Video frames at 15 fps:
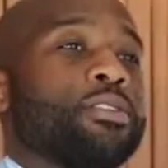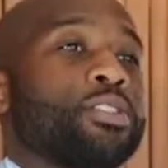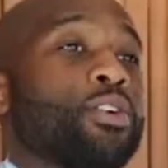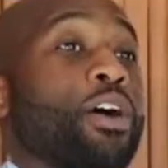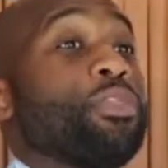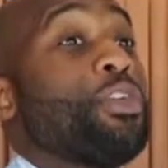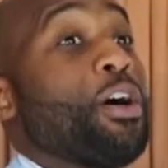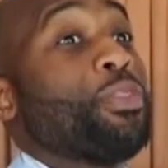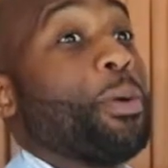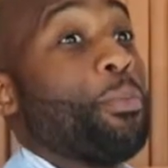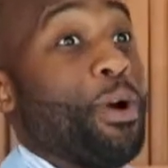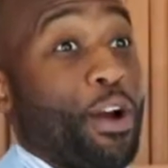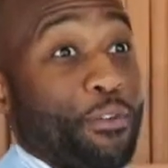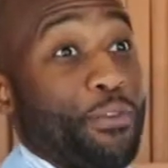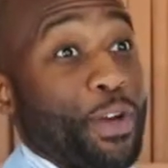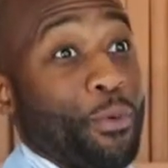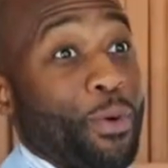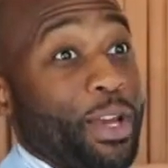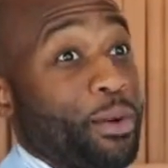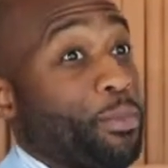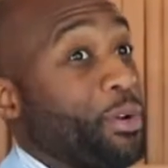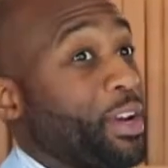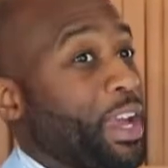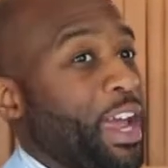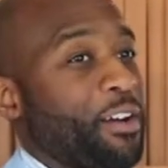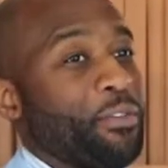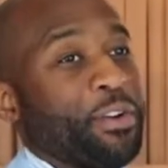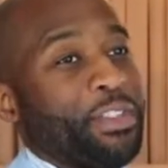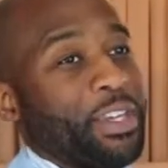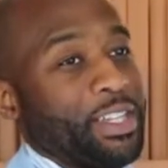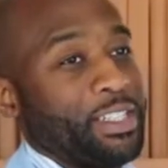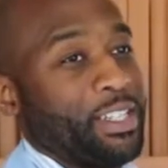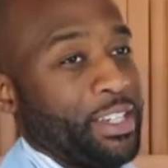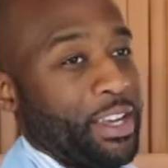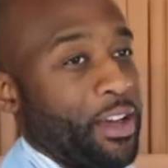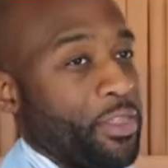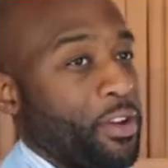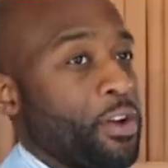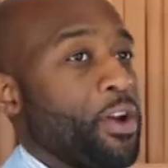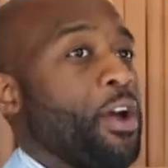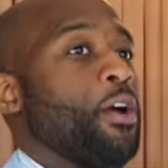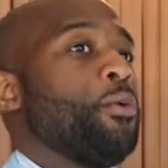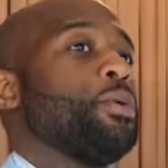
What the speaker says: So I thought the perfect way to bring everything together